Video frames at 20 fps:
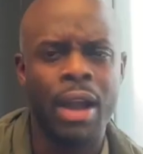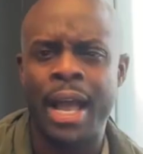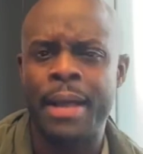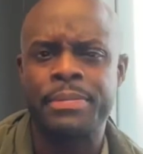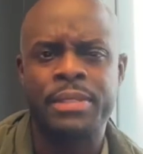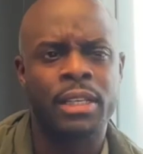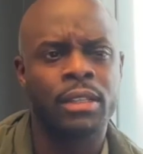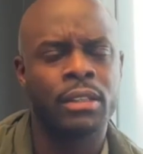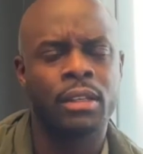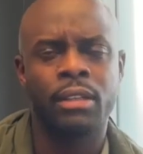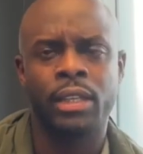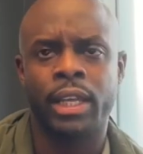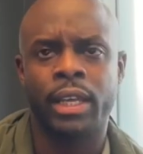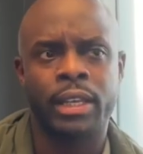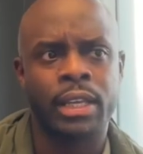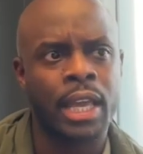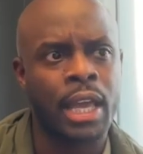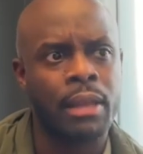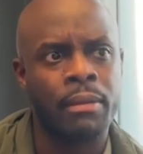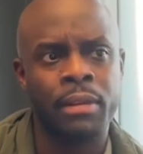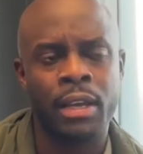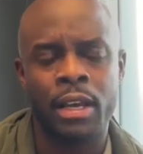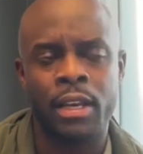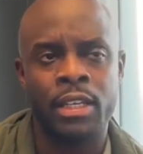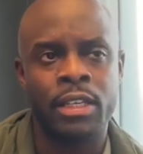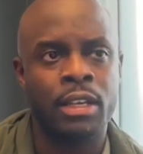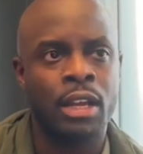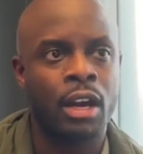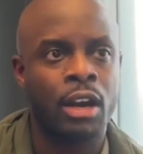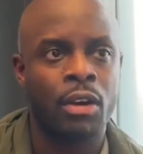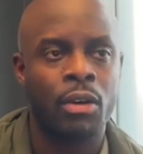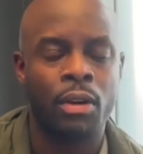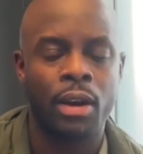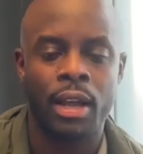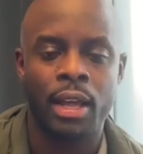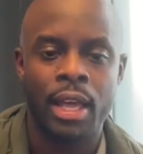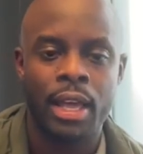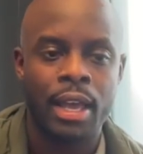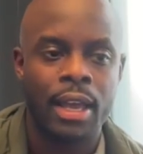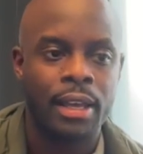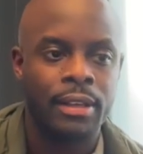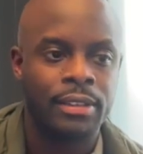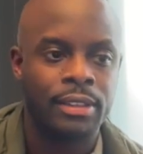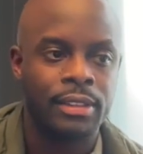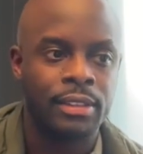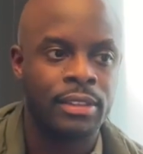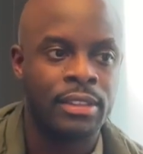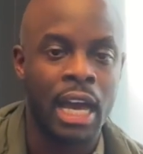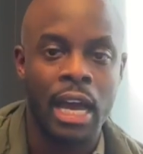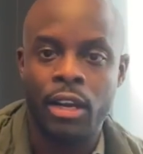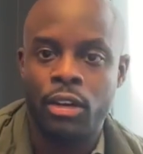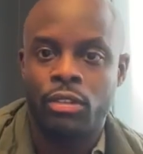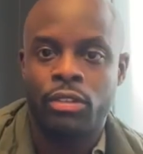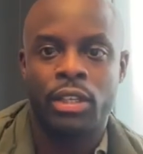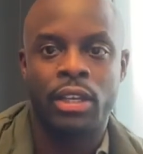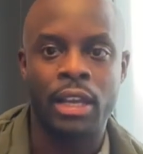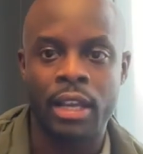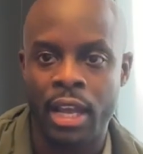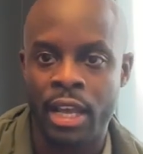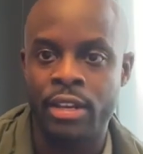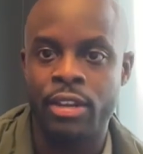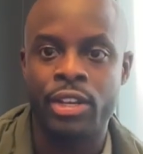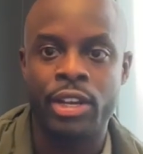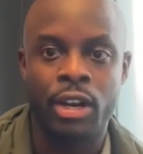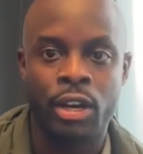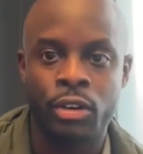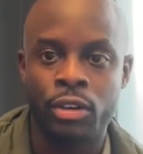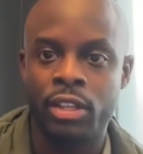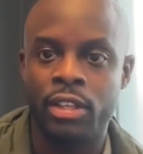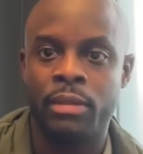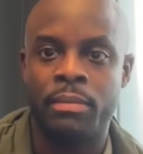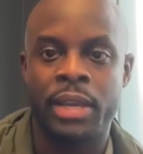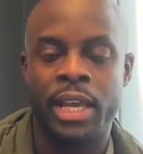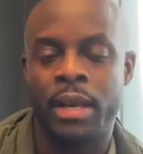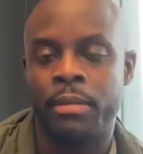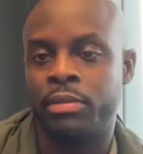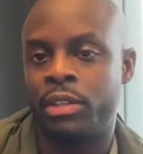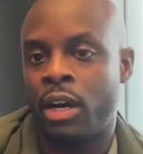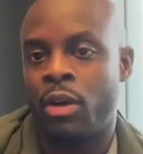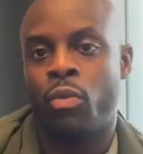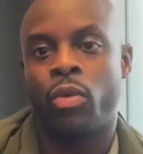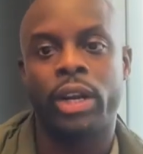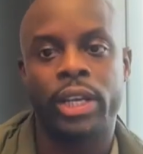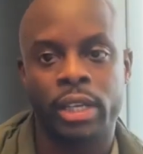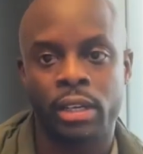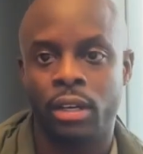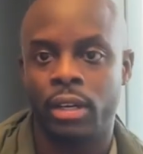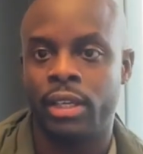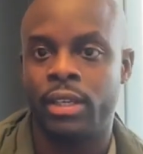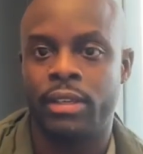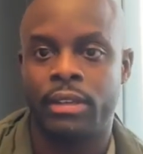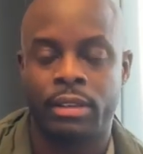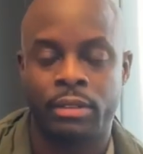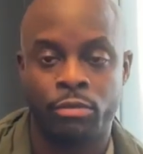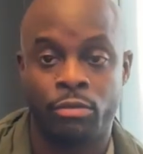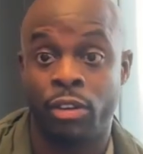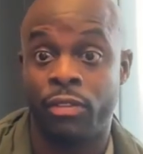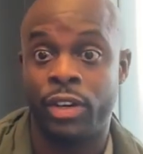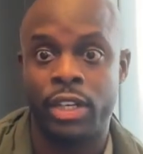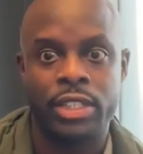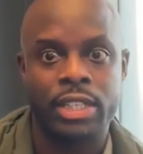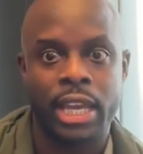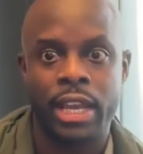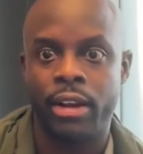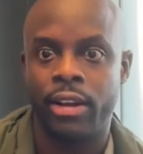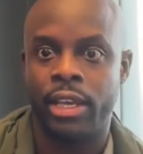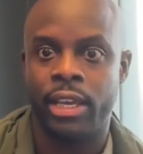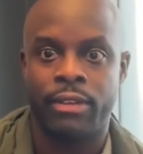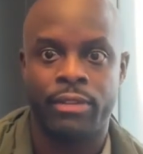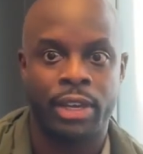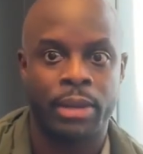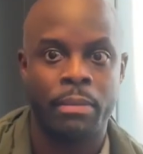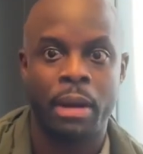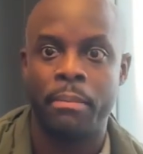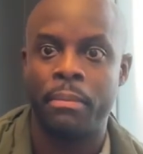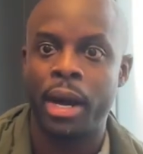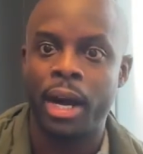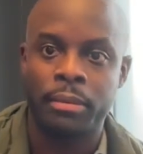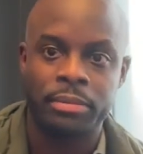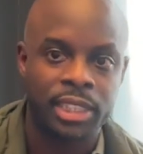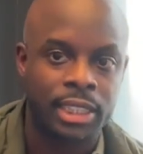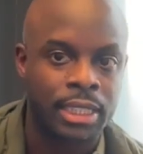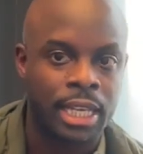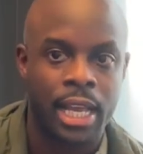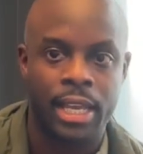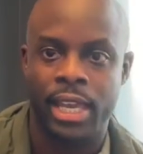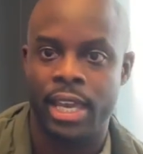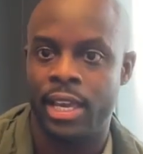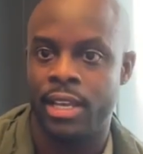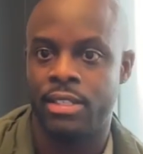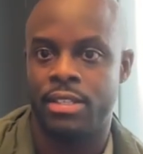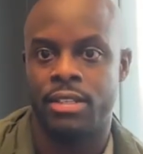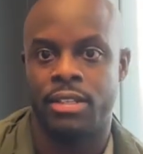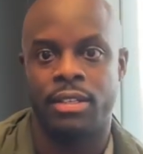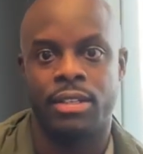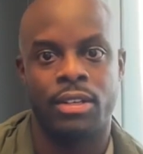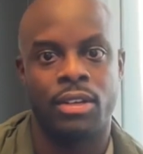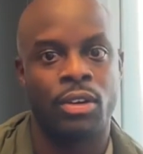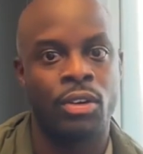absolutely. Yeah. You know, Donald, I know you're older than me. I'm working on reverse caregiving. My mom just got cancer.